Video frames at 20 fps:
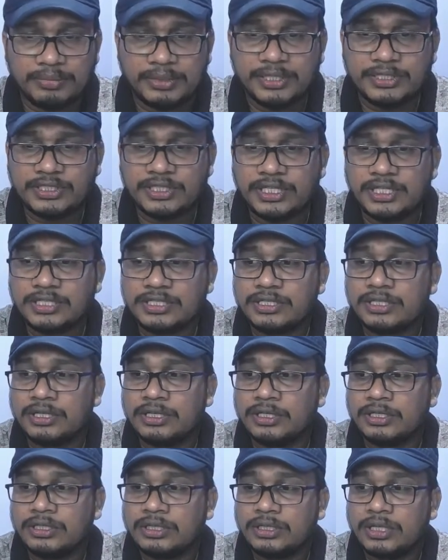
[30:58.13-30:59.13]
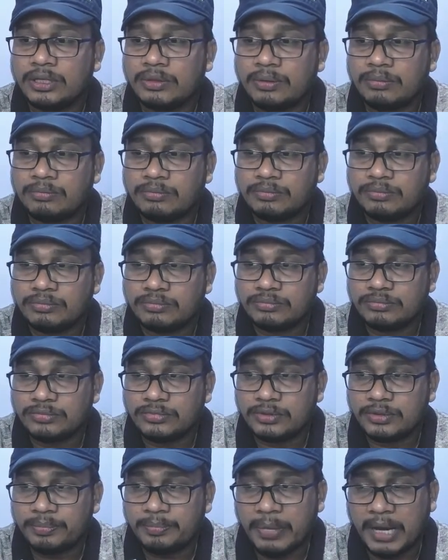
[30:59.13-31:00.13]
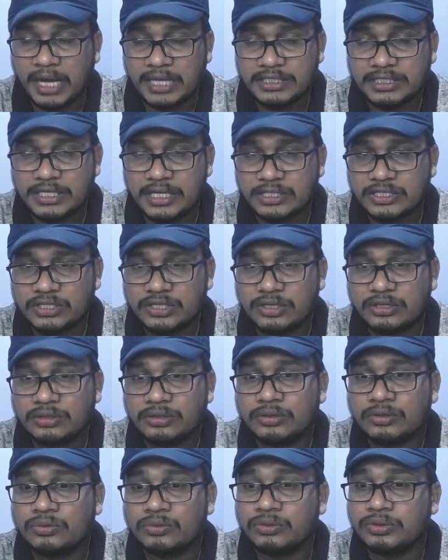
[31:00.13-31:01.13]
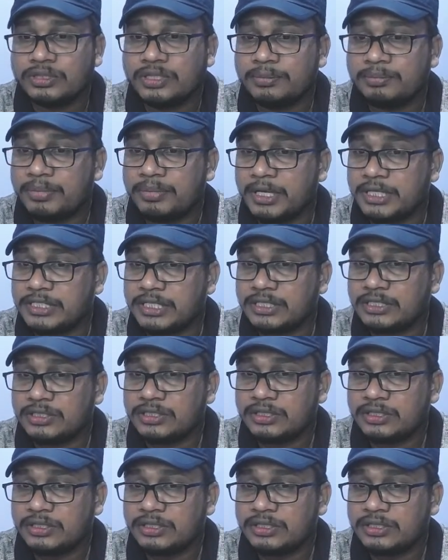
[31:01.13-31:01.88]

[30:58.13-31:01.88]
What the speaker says: B sees the past action with a present